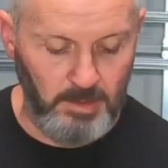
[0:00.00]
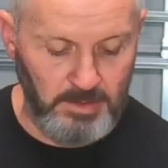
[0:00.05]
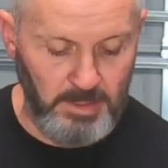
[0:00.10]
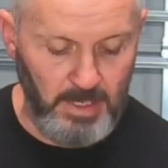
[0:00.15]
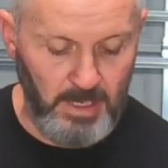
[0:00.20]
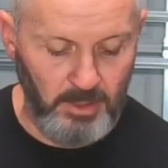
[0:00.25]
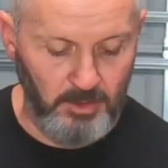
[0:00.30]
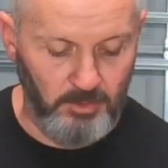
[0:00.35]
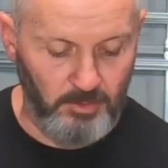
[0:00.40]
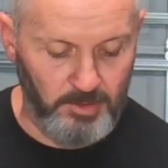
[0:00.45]

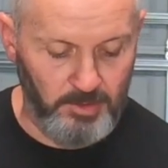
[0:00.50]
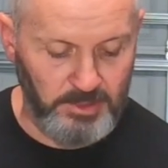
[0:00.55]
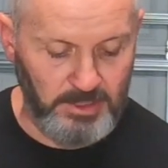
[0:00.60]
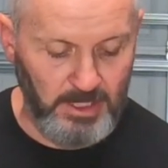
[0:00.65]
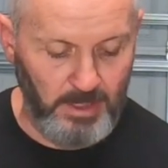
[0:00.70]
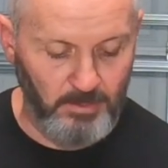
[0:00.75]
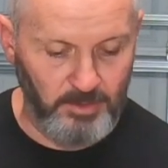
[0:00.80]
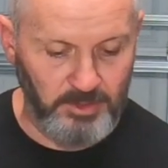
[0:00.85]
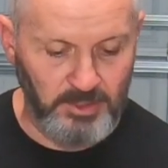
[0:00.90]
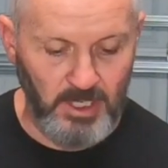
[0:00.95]
Danner,
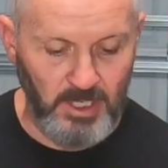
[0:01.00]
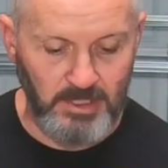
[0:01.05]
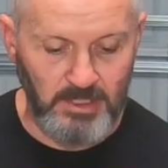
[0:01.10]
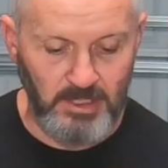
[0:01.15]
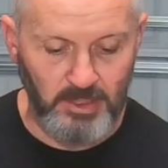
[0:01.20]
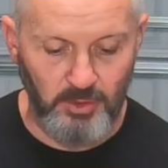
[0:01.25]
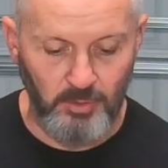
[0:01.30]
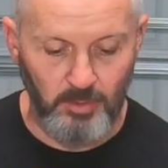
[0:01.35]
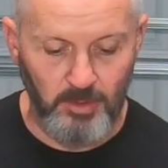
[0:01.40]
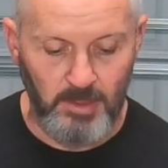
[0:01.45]
established
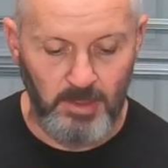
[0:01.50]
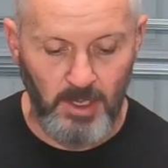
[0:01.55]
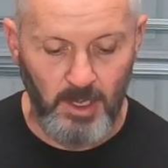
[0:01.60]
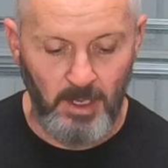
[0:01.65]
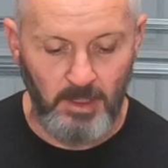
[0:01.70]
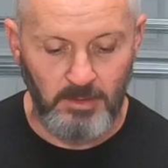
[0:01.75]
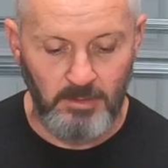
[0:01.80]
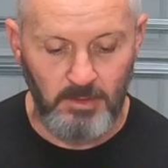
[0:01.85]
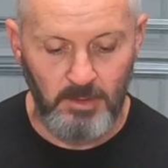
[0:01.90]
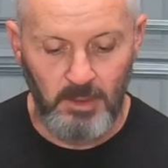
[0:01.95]

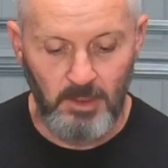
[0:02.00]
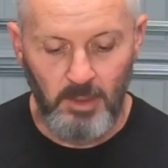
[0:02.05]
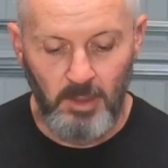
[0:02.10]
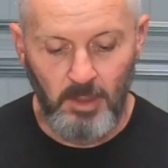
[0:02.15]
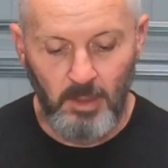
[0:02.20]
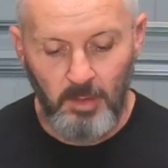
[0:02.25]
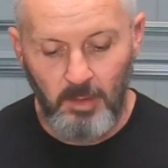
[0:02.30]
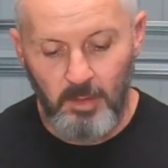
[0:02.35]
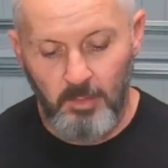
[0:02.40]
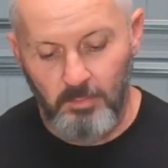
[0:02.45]
1939.
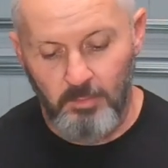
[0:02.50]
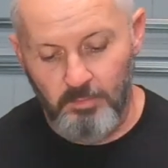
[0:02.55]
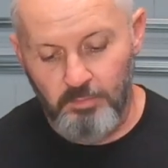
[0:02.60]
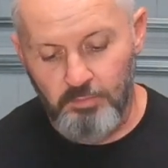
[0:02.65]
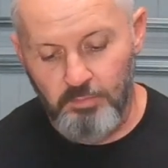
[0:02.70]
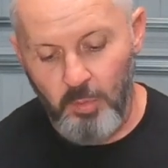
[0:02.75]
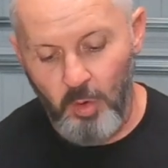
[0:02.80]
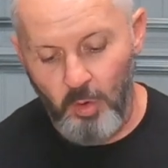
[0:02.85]
A